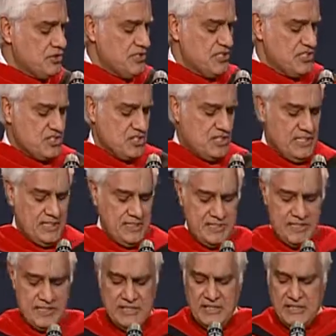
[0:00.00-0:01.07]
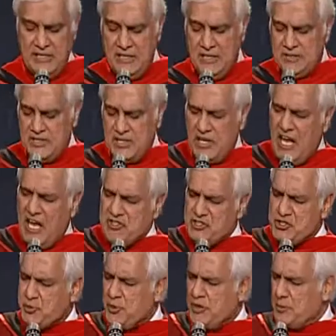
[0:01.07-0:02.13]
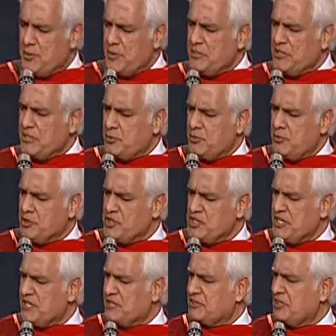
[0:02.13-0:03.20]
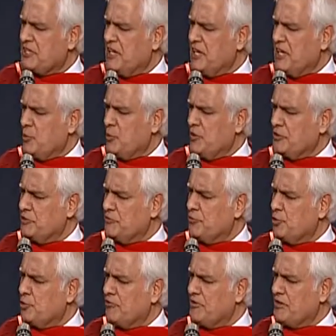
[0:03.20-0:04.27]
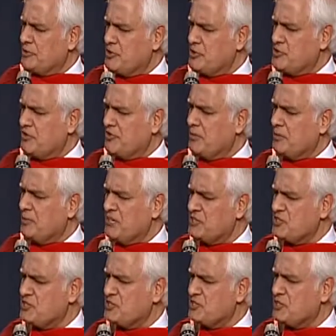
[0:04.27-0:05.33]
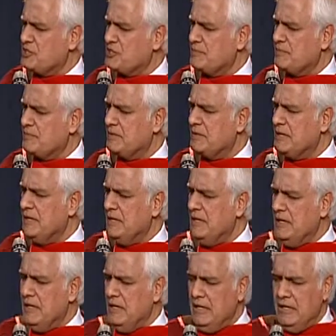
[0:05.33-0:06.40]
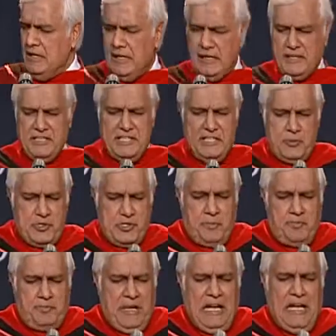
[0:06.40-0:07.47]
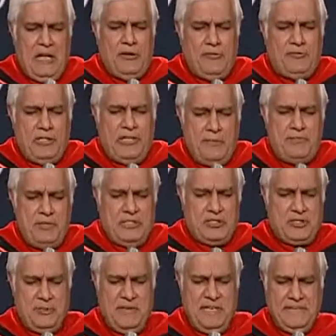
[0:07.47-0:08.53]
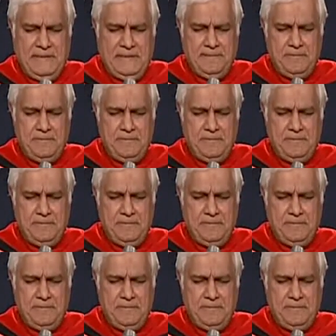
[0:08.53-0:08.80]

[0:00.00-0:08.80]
an aside. The last one we met with was Sheikh Talal, one of the 4 founders of Hamas. And he was a powerfully built man.